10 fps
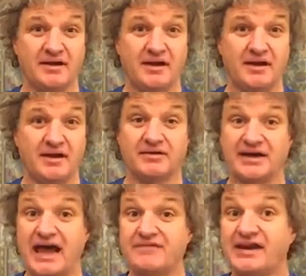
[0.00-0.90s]
So you can have
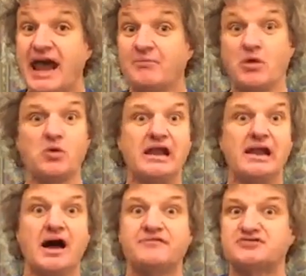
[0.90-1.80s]
an app that would
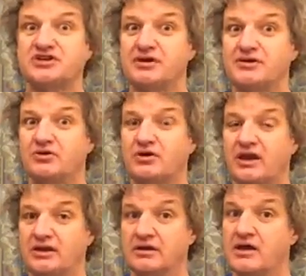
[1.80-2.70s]
love to know your
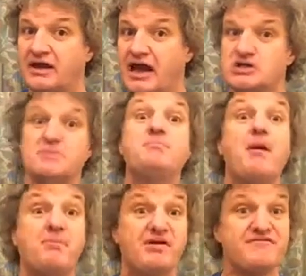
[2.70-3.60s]
location but
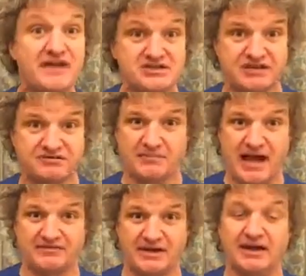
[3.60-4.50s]
prevent it from
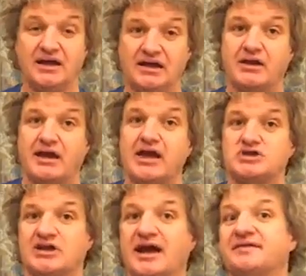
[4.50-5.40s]
having location
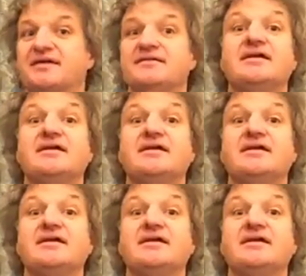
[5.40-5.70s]
access,